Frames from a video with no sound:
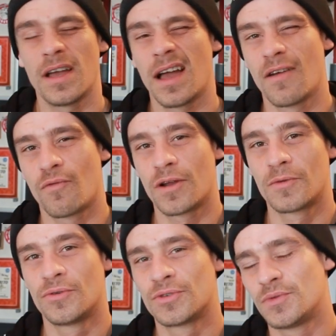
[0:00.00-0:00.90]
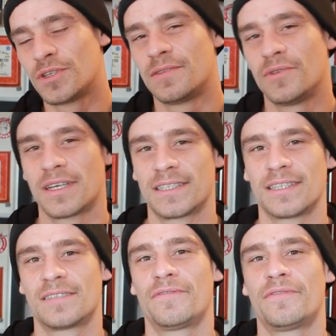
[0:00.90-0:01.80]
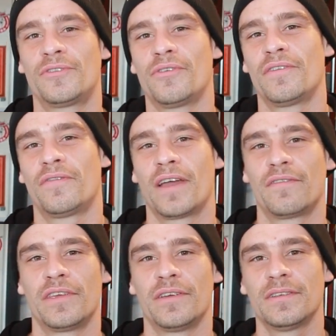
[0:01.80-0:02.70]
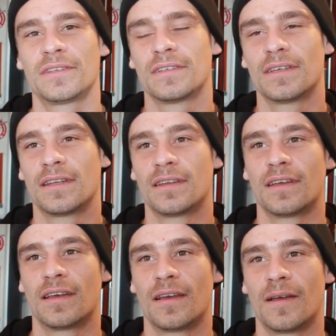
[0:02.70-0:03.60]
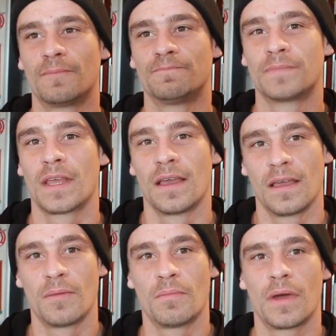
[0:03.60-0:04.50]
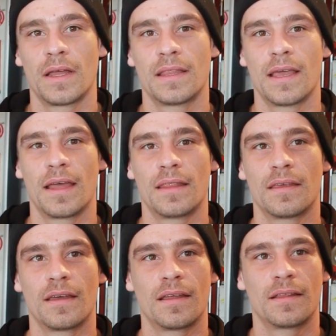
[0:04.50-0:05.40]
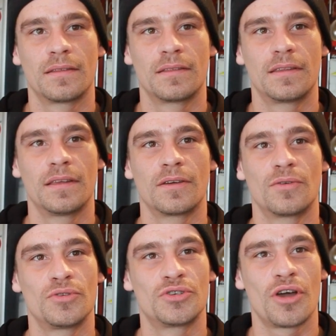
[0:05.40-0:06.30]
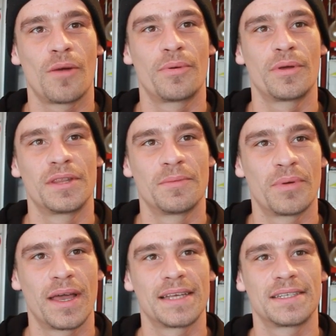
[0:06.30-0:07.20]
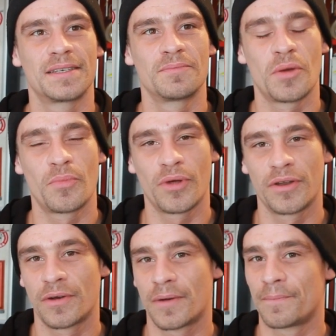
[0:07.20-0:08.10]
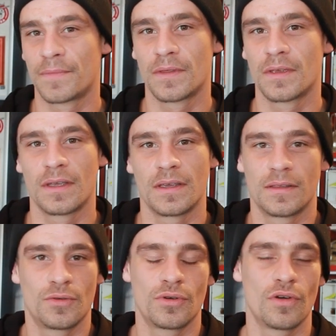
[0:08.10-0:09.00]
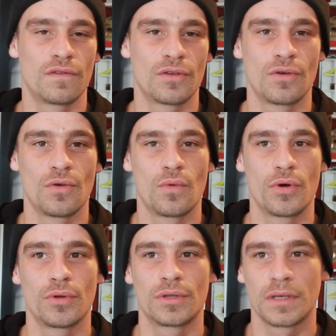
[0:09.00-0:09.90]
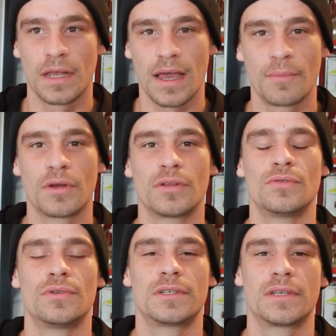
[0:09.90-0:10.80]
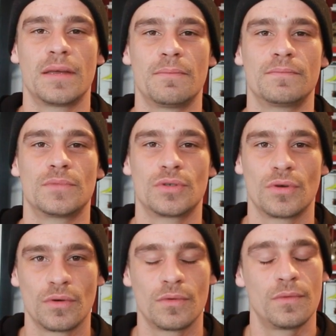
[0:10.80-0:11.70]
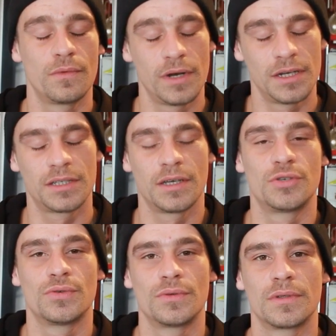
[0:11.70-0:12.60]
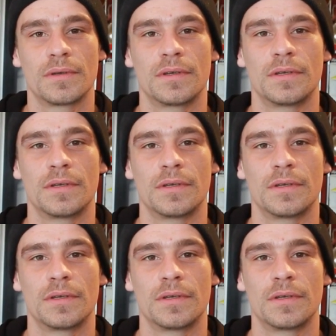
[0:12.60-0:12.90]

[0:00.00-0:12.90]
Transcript: Oh yeah, I have one news. We exist 35 years, and my dad did a good job in the past. My brother, he took over the whole world, and I'm gonna do the same. So really stay tuned.